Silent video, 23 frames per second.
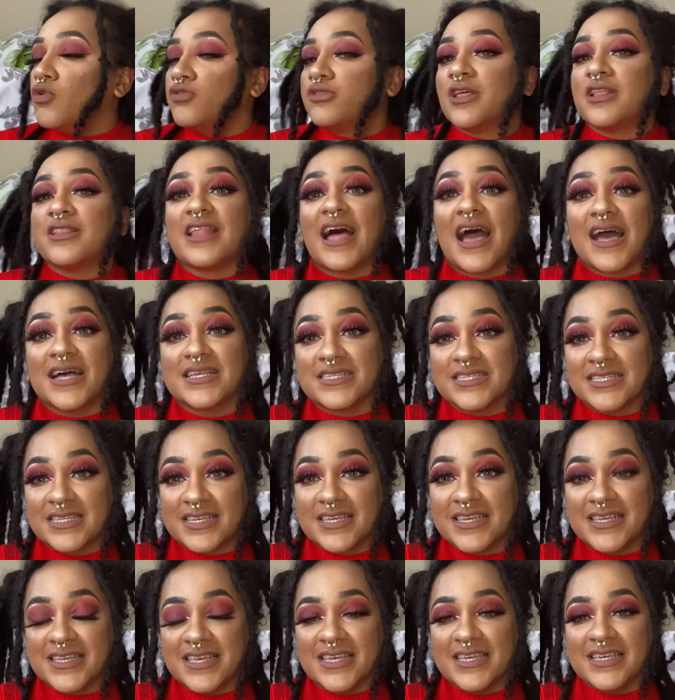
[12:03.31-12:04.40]
the last
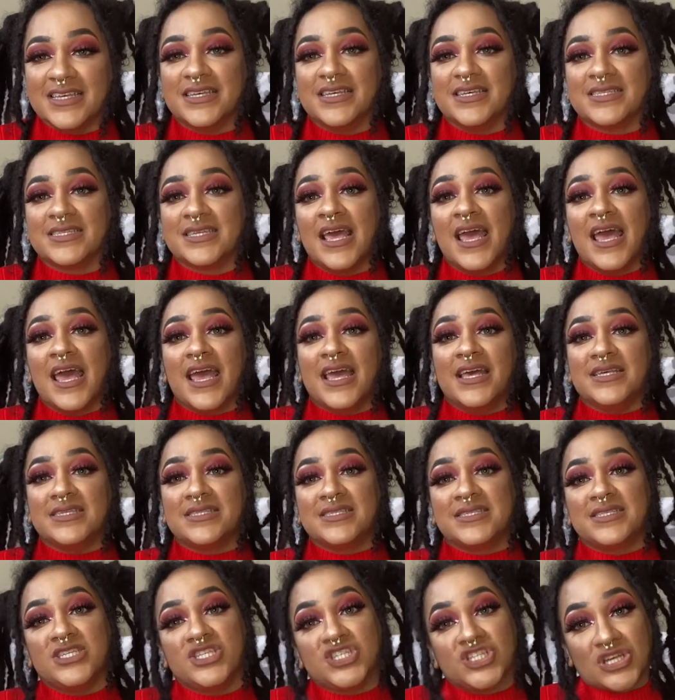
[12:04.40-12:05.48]
thing is a
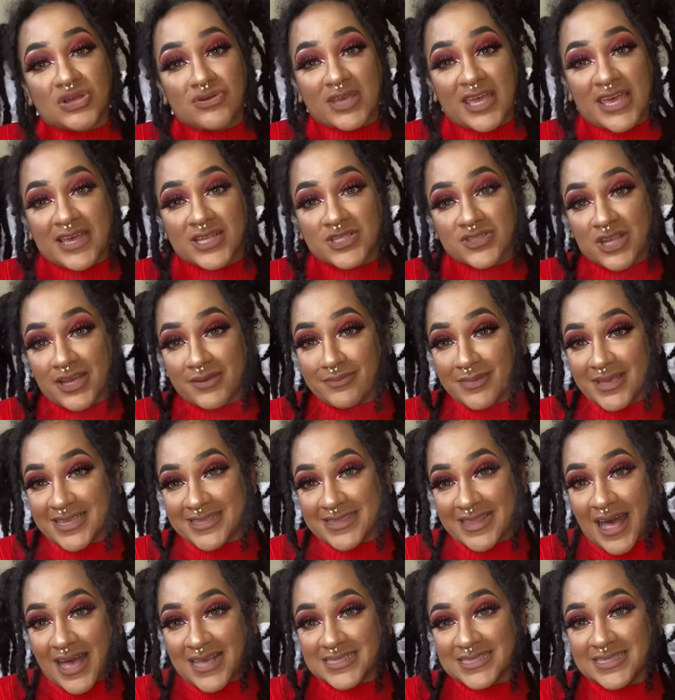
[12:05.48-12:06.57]
seashell candle I made
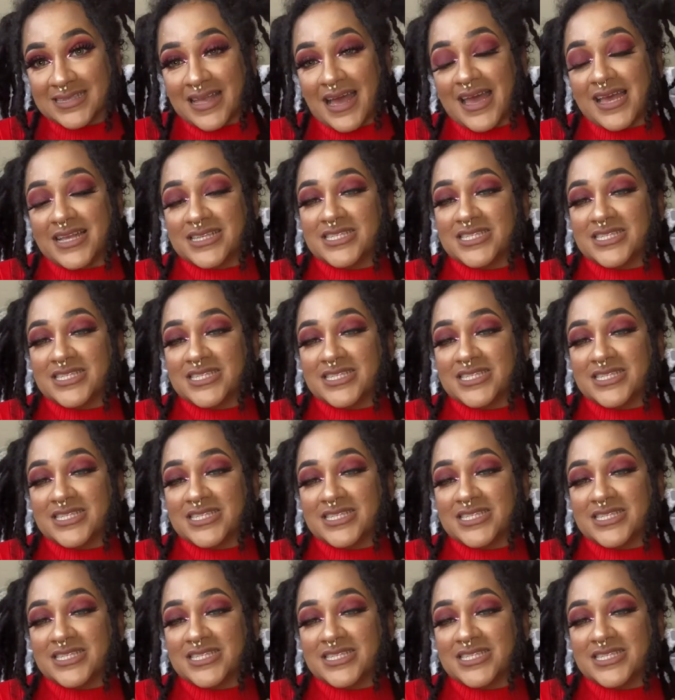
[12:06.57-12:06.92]
last night,